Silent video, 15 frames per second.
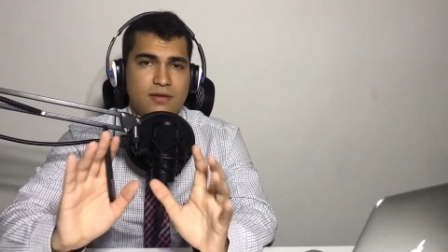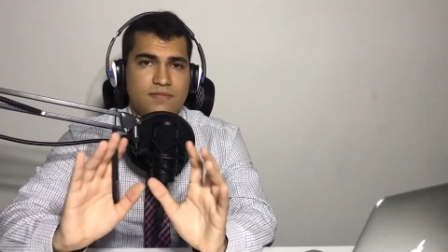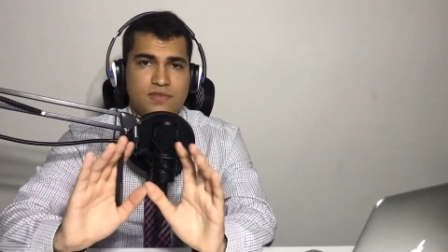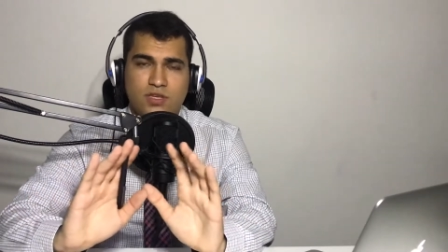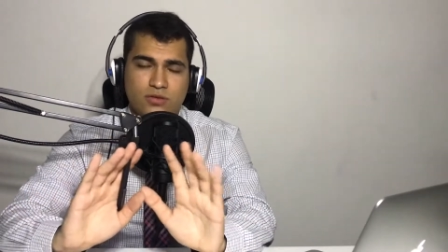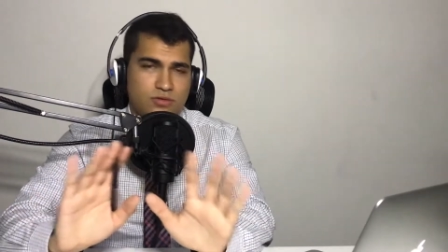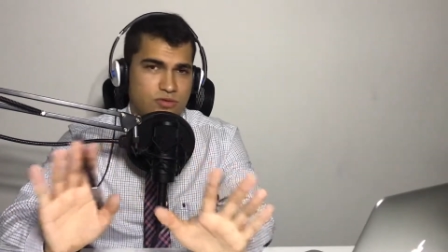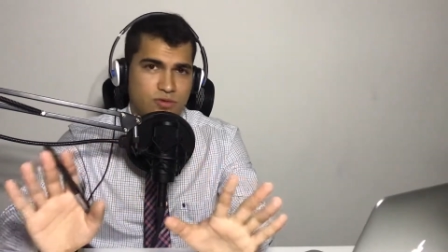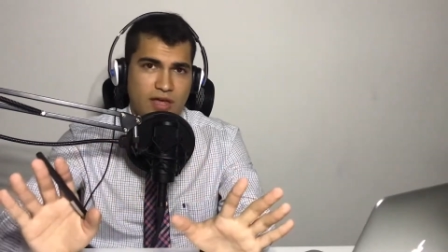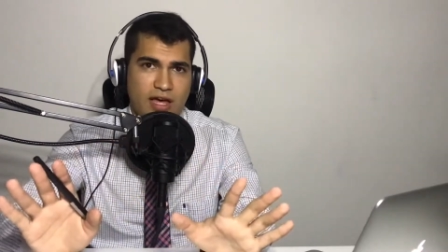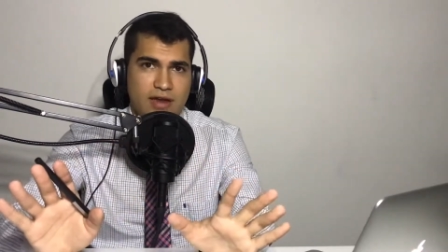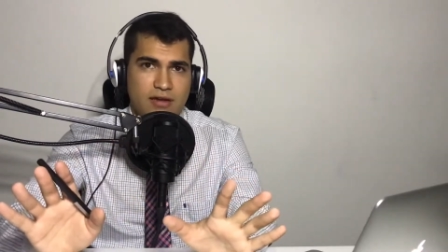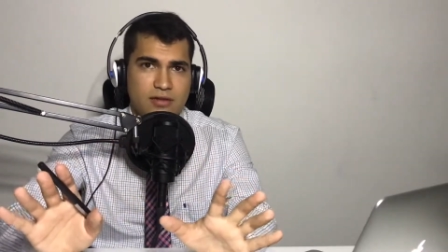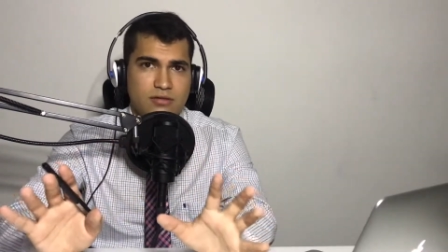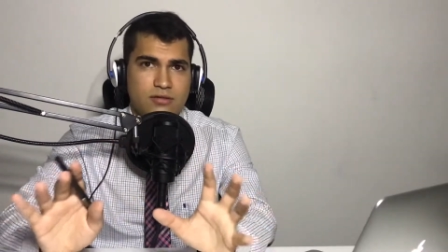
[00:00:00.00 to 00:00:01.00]
Don't do that.
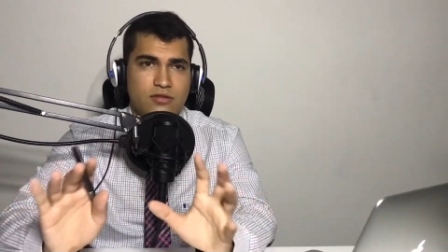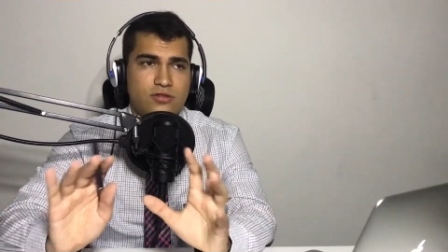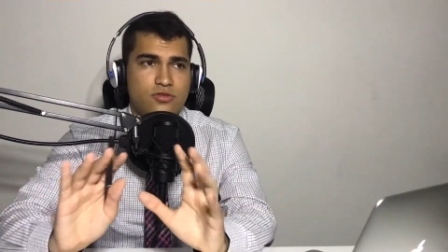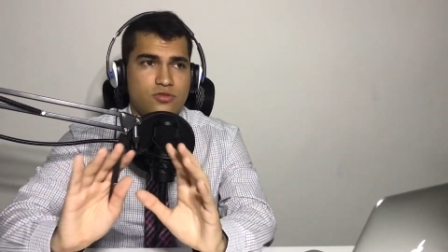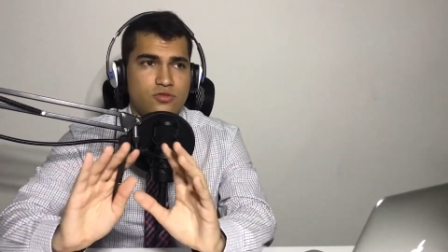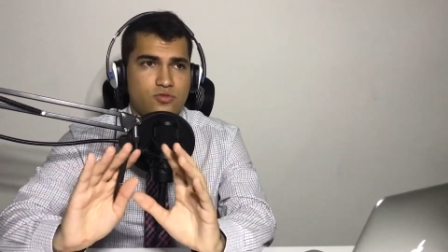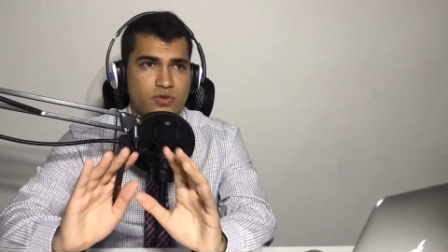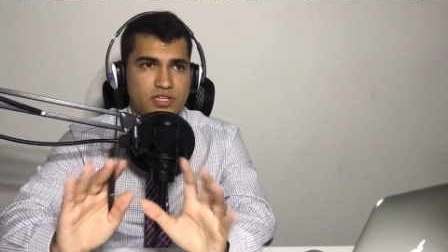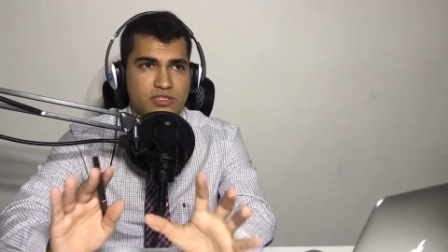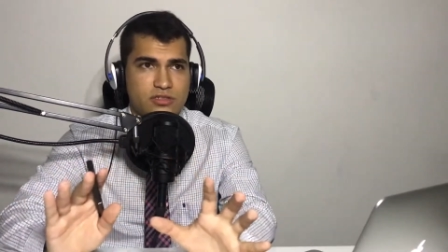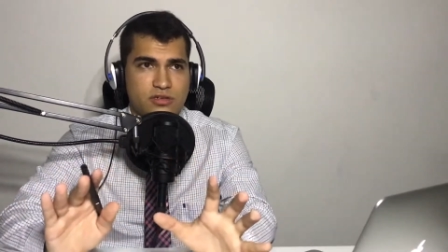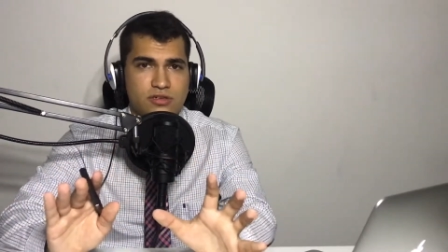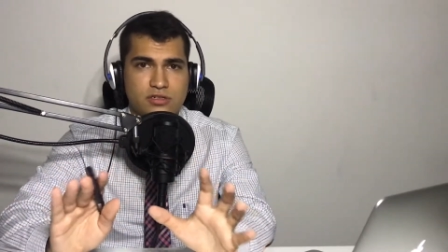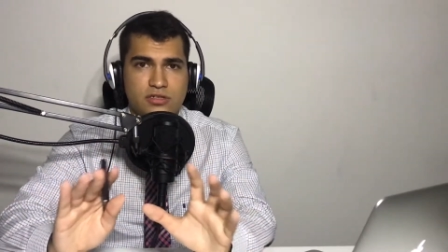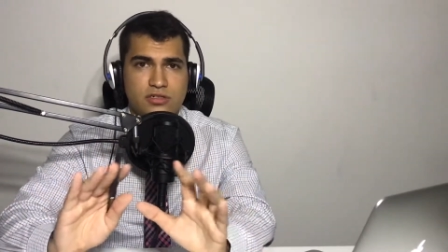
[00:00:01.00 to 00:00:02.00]
Do
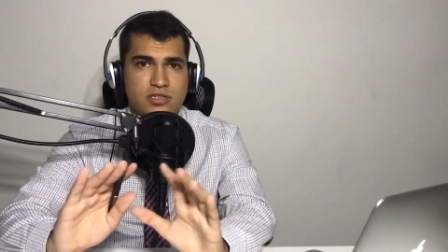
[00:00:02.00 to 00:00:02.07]
research.